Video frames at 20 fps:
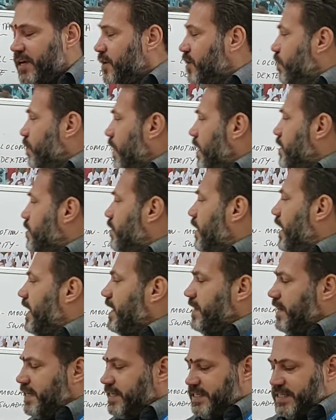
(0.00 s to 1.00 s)
you want to
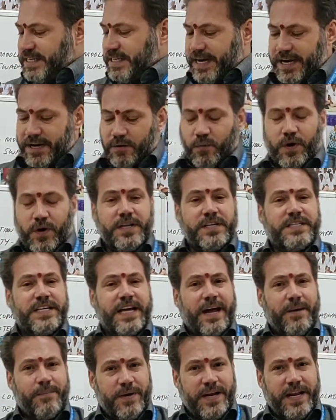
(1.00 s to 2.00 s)
understand what
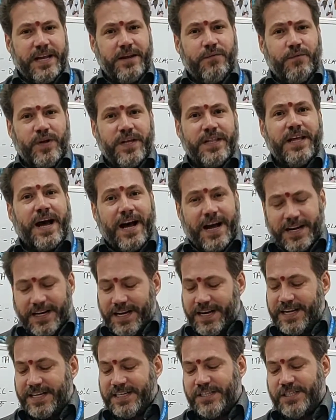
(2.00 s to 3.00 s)
is happening with
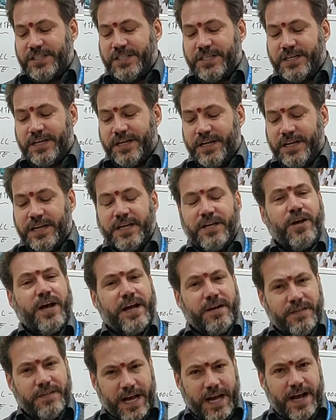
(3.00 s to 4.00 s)
Akash, you
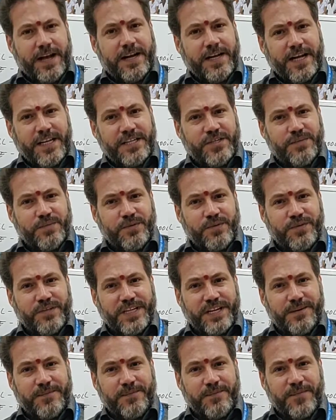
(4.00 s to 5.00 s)
have the Akash
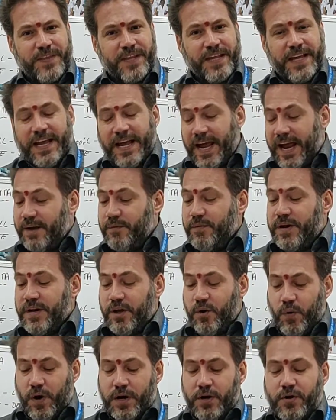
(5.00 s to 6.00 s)
Mudra. And when
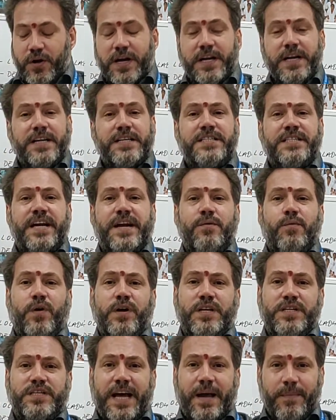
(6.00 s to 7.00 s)
you want to understand
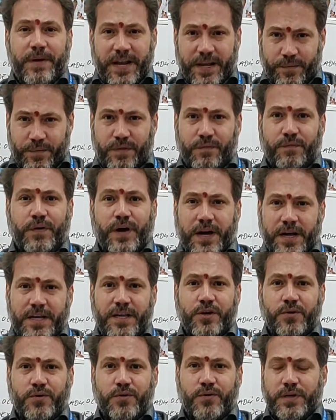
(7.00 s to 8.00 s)
what is happening with
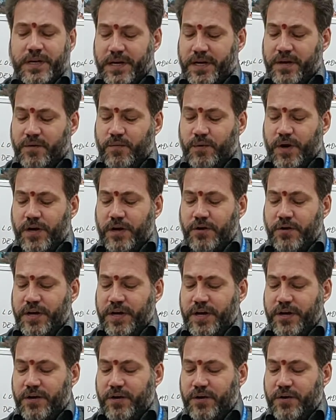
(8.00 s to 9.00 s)
Vayu, what you
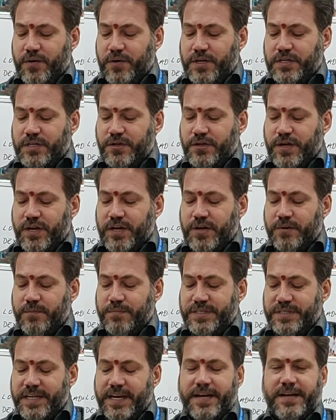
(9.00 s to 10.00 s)
need to do is you need to
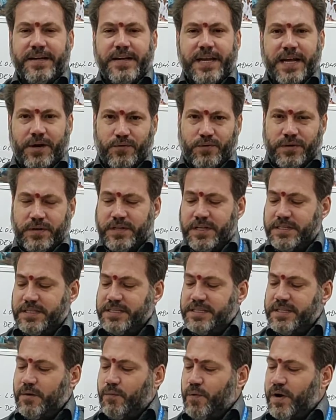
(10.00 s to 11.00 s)
bring it down. This
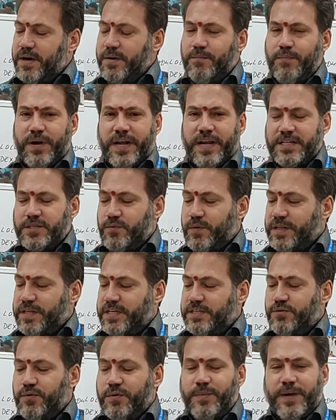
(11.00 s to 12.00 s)
is the one place where
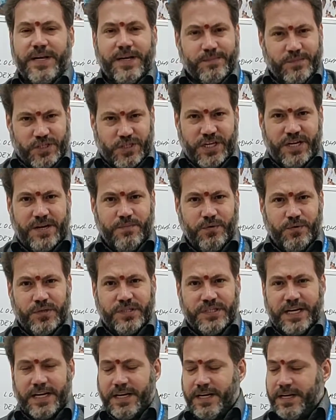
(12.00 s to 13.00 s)
this will become Chin
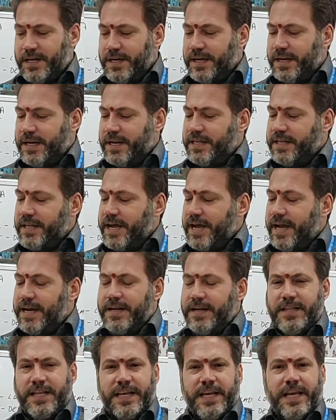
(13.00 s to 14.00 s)
Mudra,
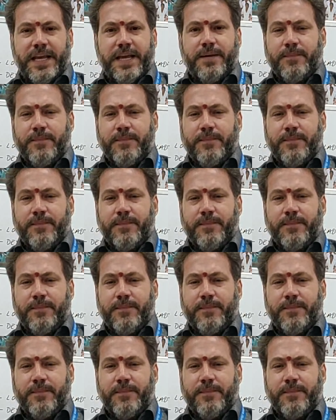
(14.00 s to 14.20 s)
that